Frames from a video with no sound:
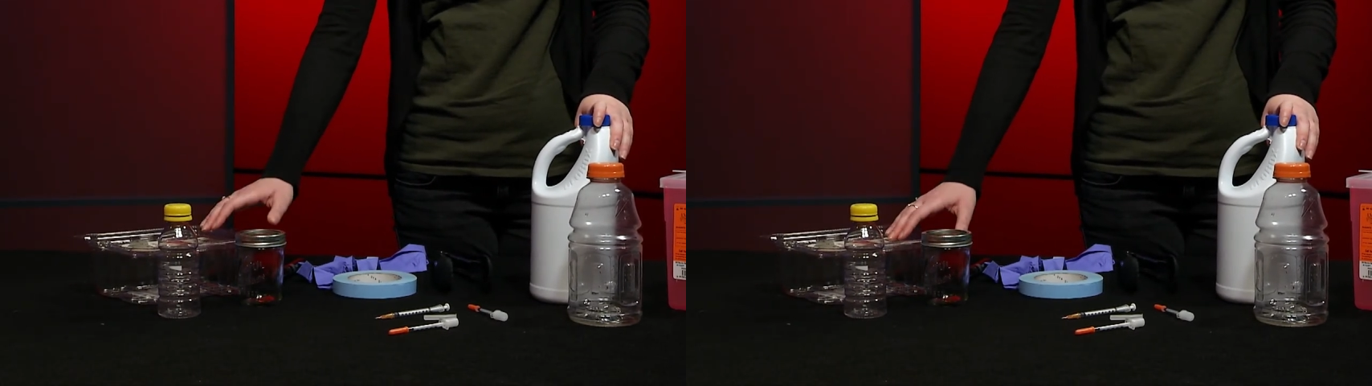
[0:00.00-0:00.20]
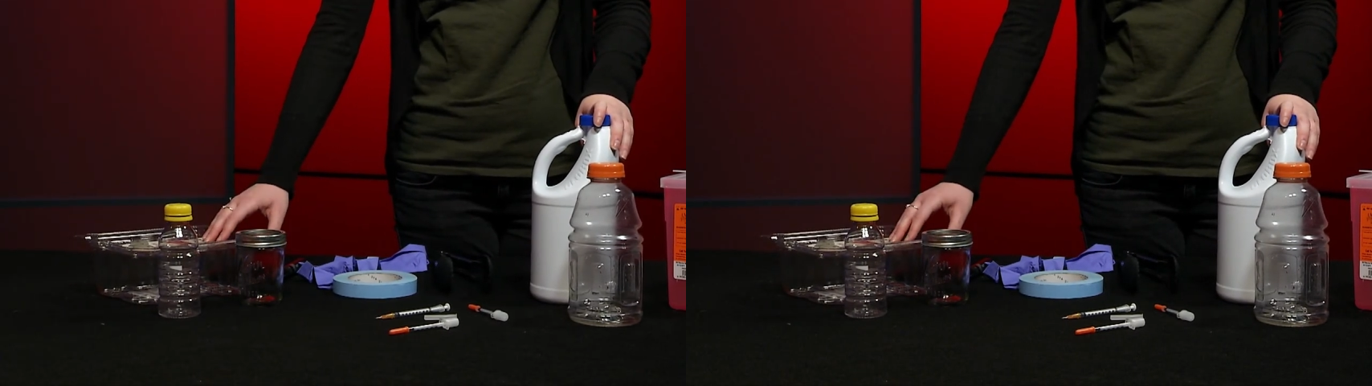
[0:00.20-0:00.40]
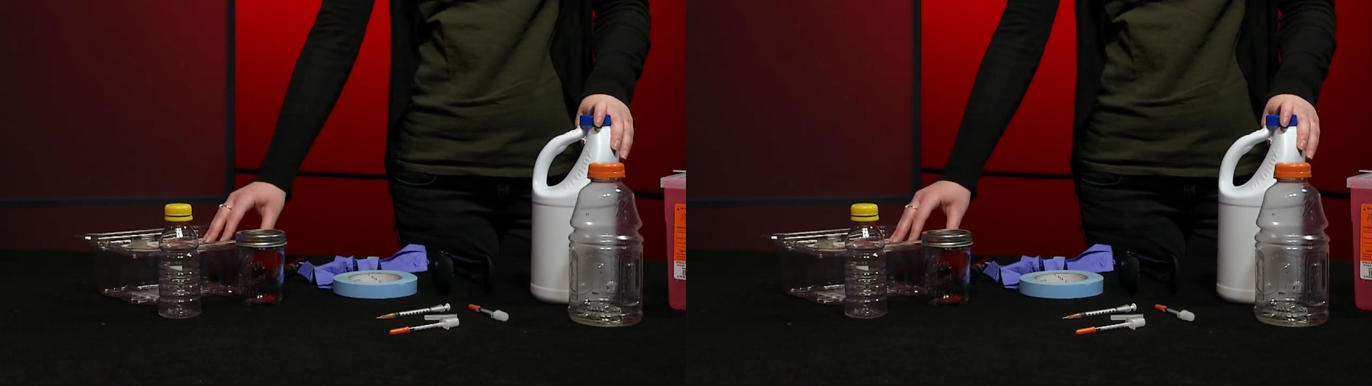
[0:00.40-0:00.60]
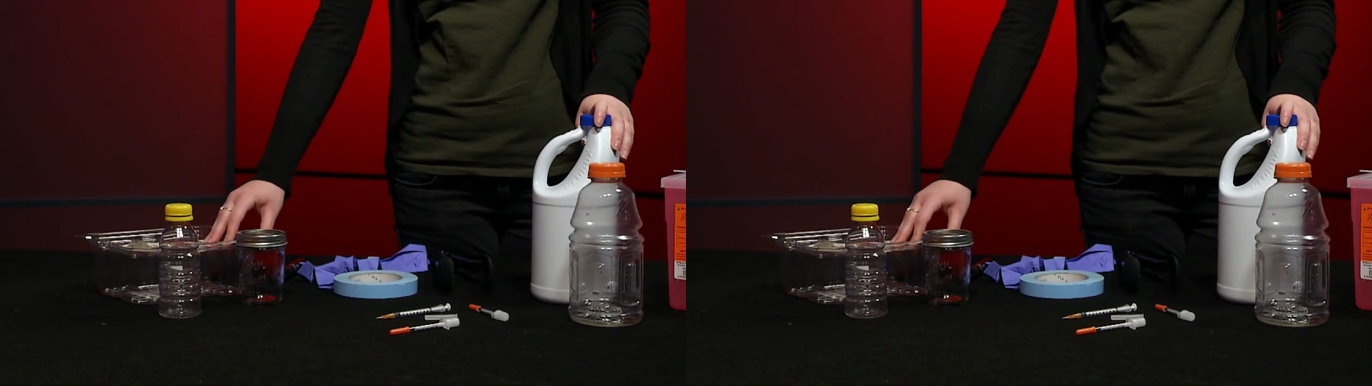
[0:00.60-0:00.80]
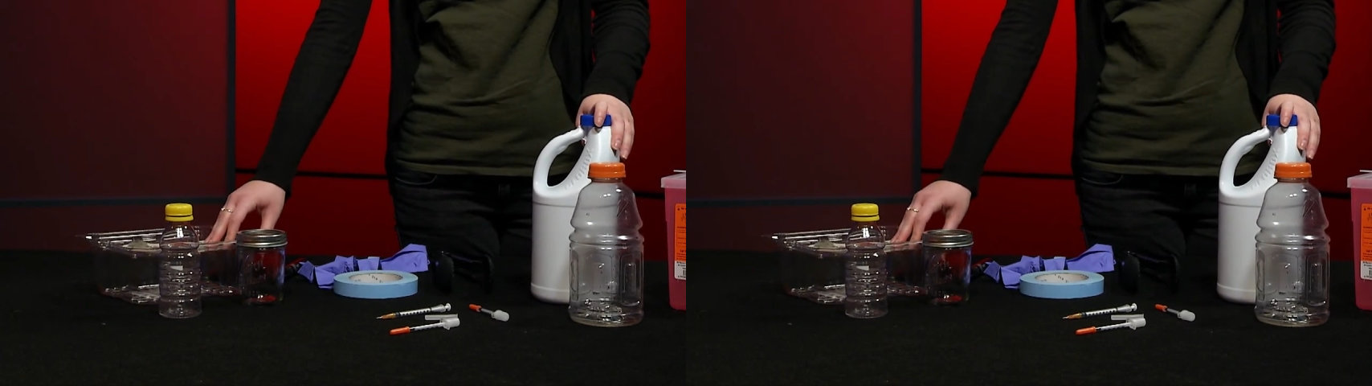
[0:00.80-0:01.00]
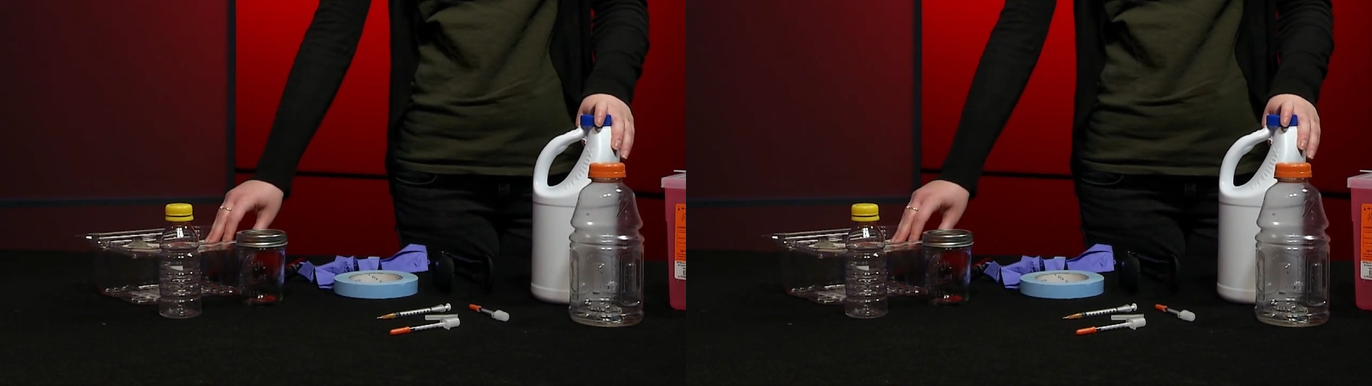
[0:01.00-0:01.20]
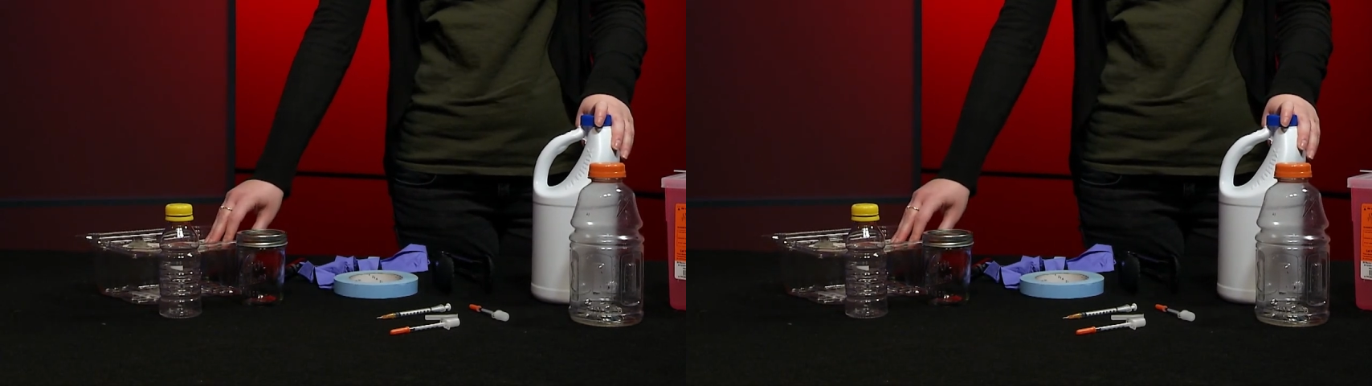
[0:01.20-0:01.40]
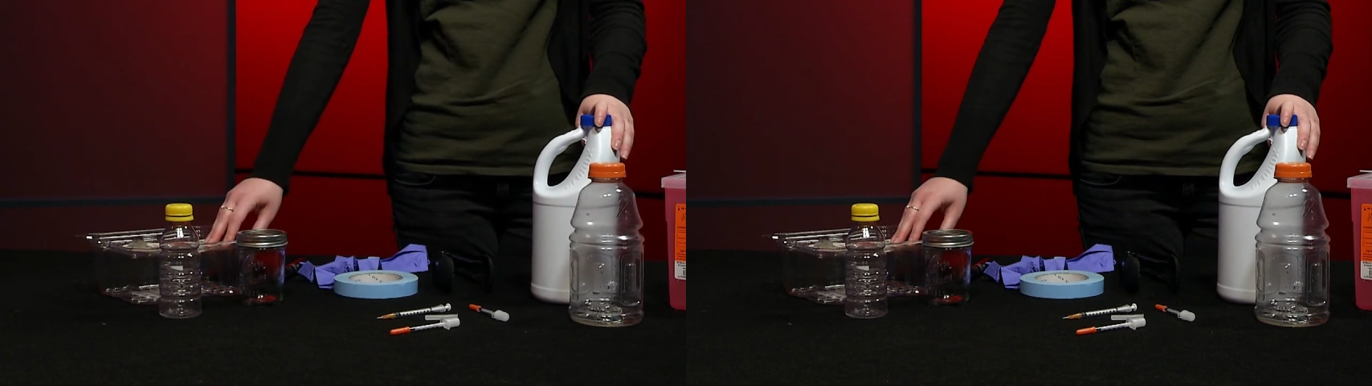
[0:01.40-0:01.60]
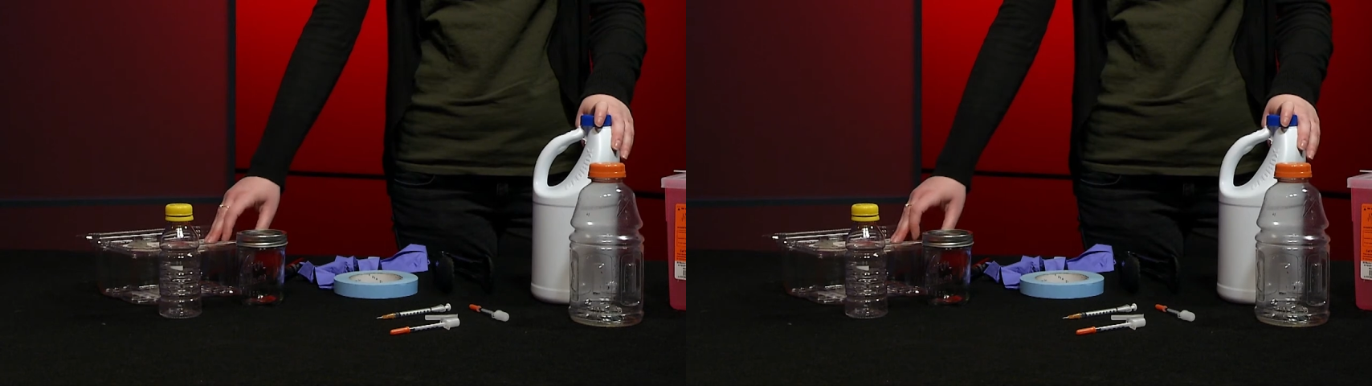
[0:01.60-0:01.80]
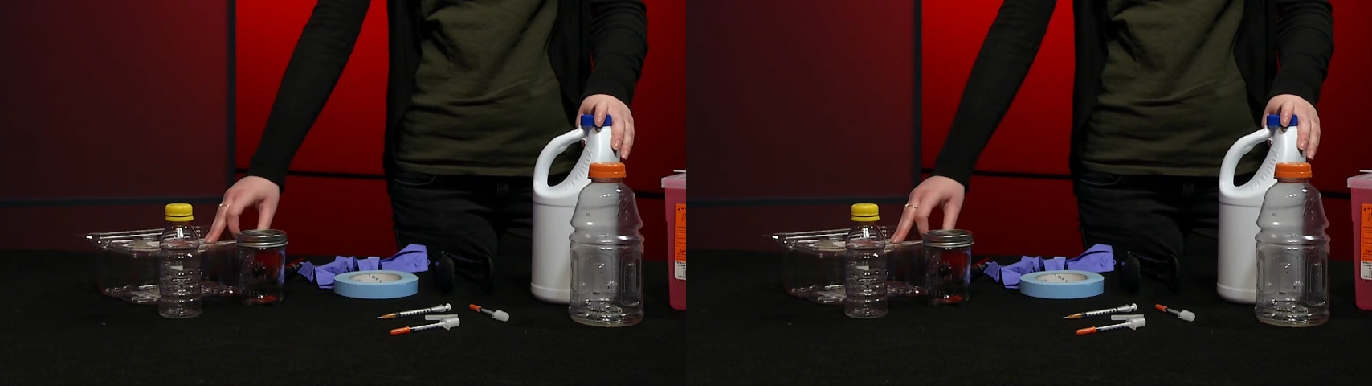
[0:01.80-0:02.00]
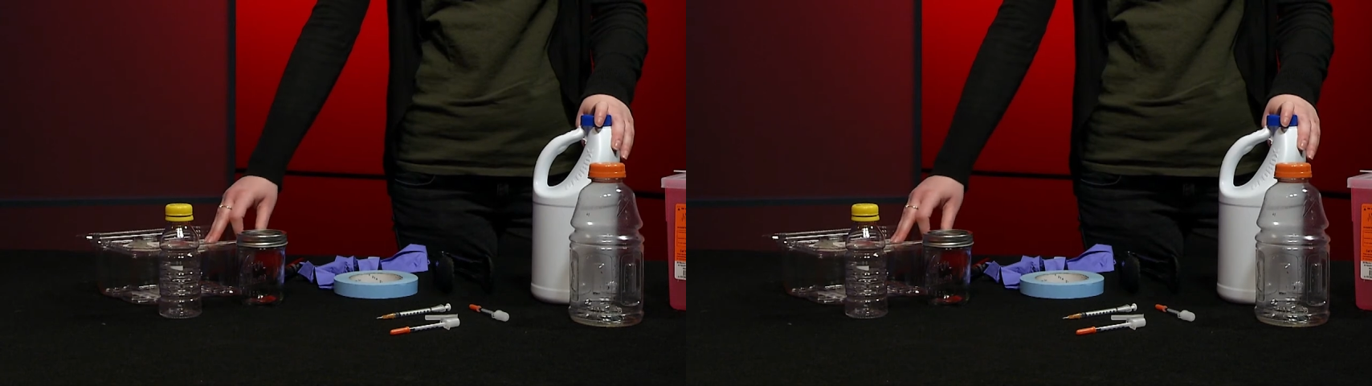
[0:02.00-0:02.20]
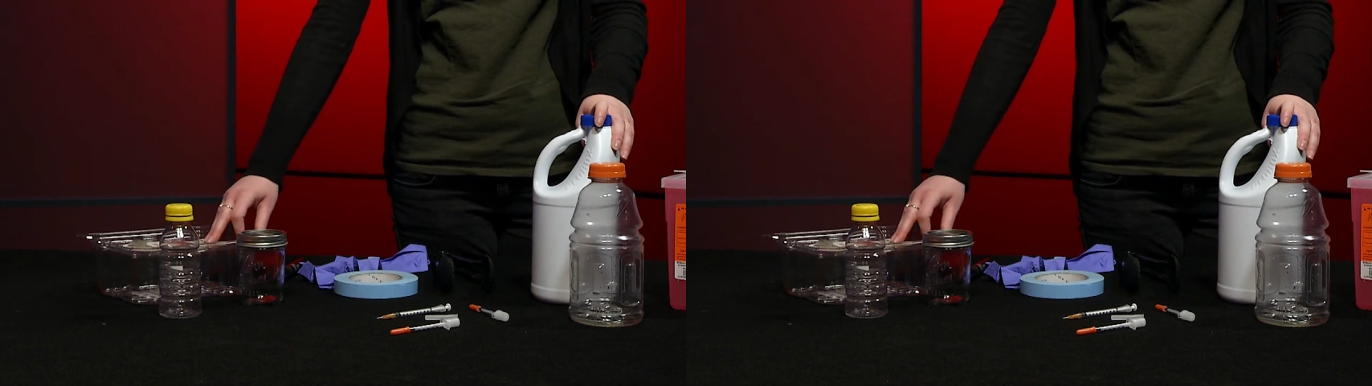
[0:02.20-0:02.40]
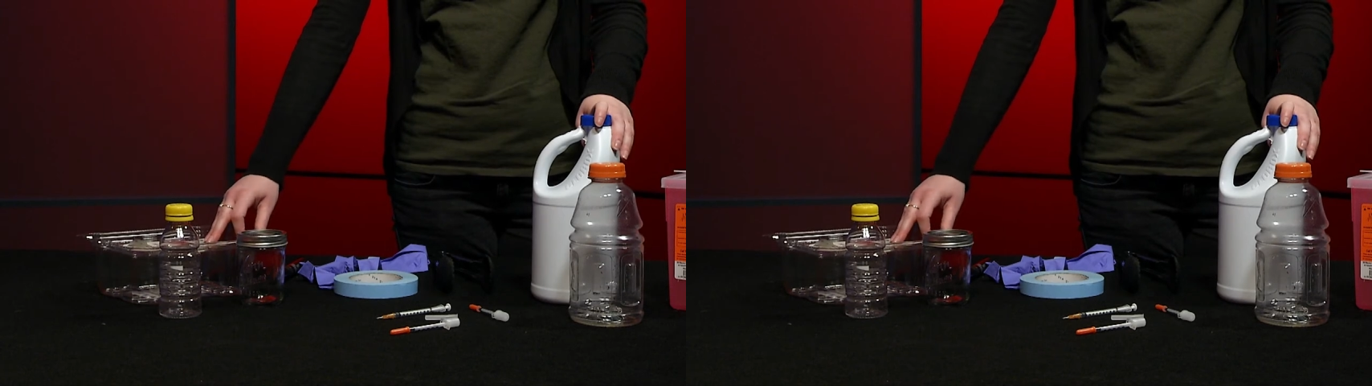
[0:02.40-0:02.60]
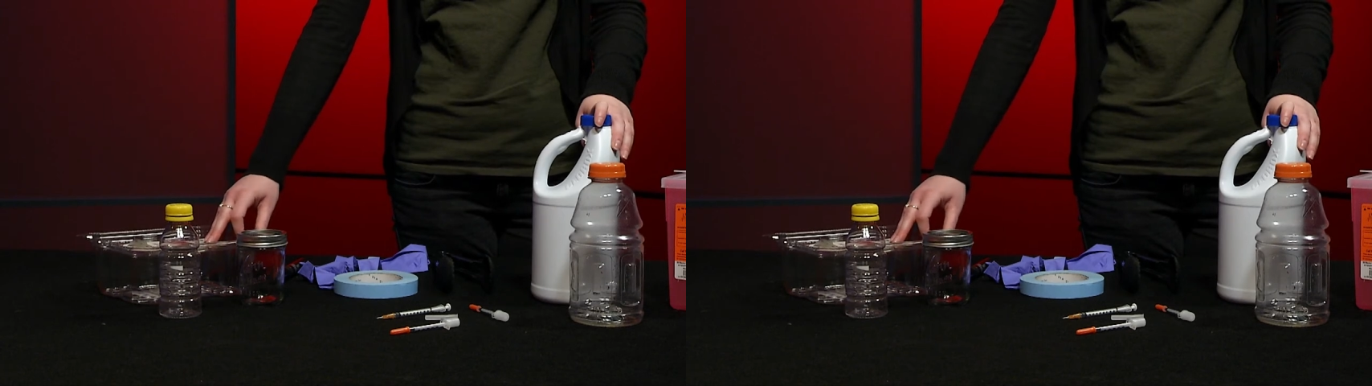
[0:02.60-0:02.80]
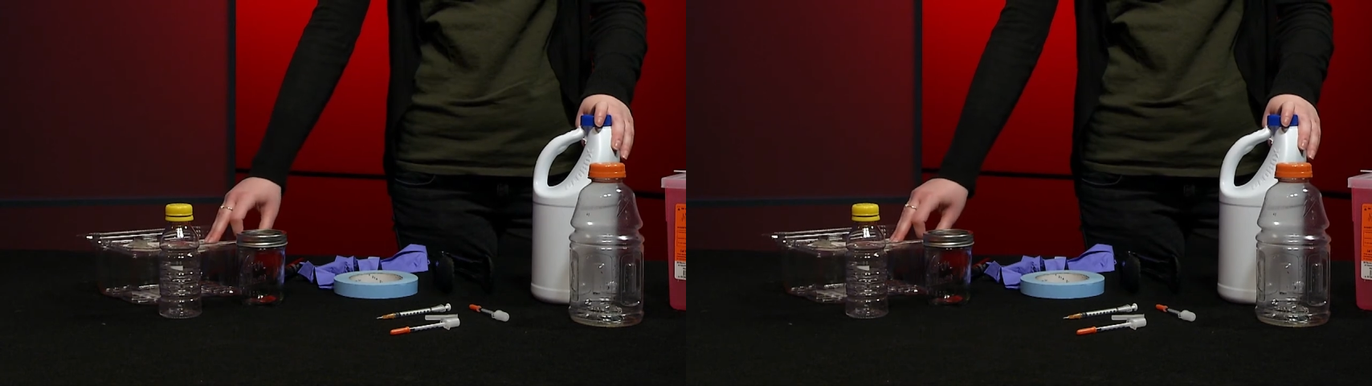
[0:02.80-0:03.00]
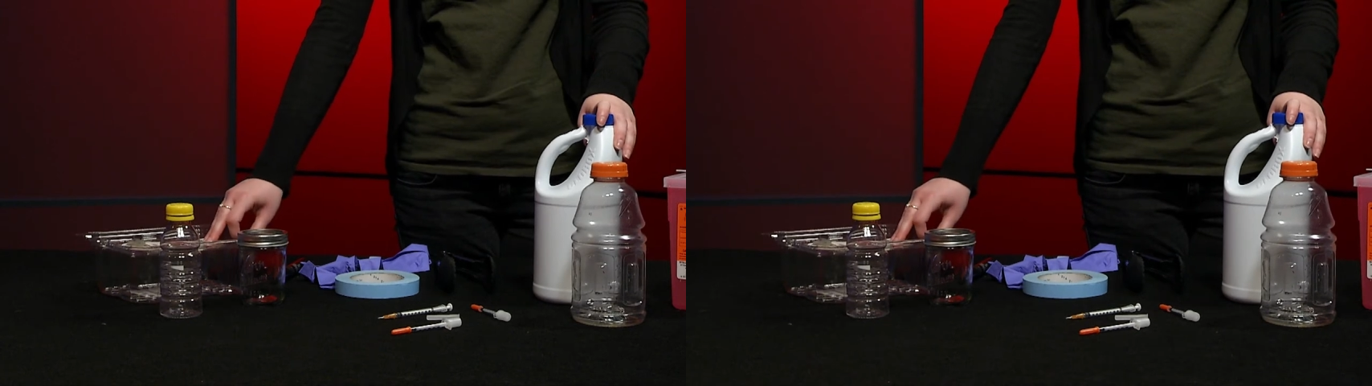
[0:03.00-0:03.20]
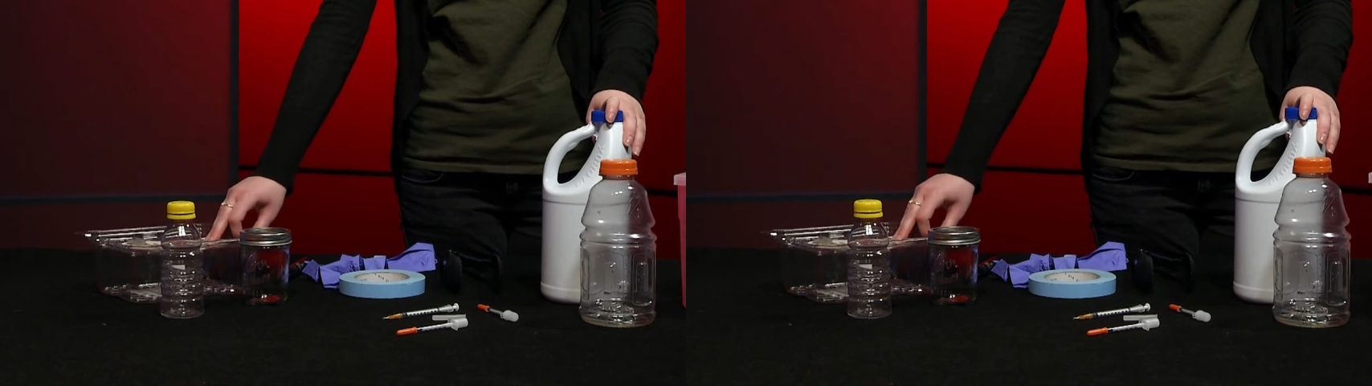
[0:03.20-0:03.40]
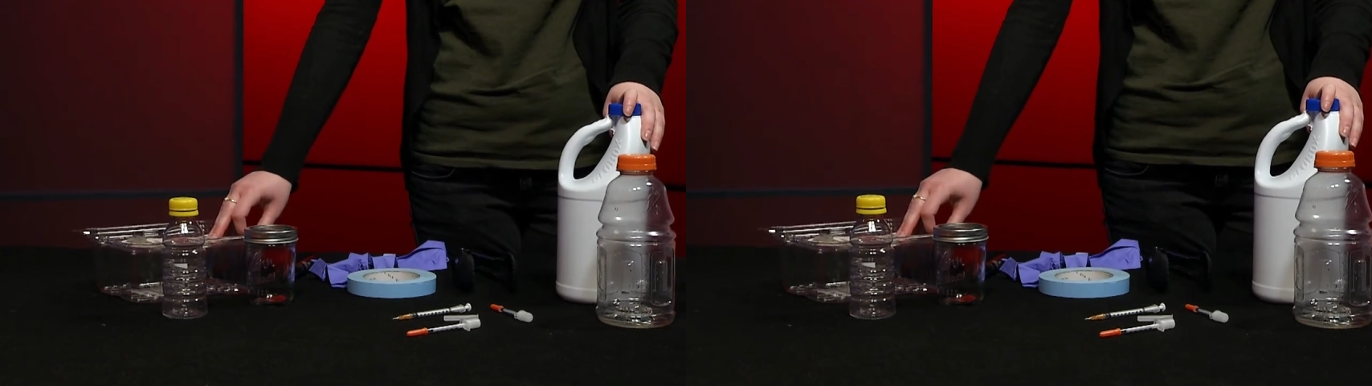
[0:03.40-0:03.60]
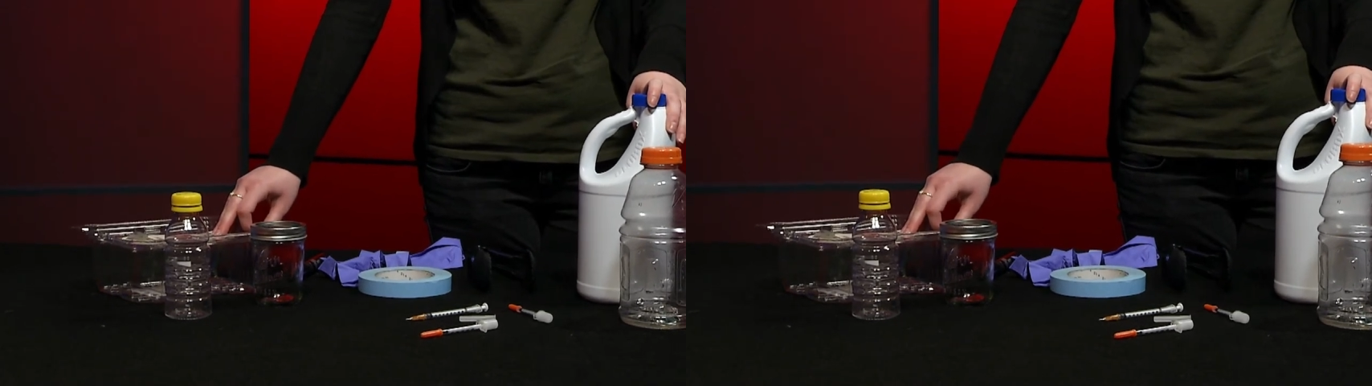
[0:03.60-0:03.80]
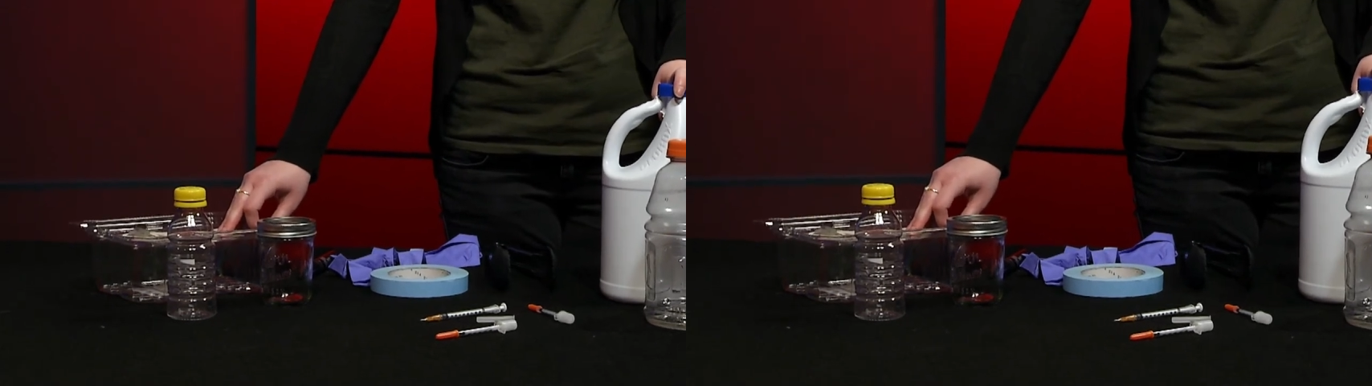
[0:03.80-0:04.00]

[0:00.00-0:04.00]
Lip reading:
No face is visible, so there are no lips to read.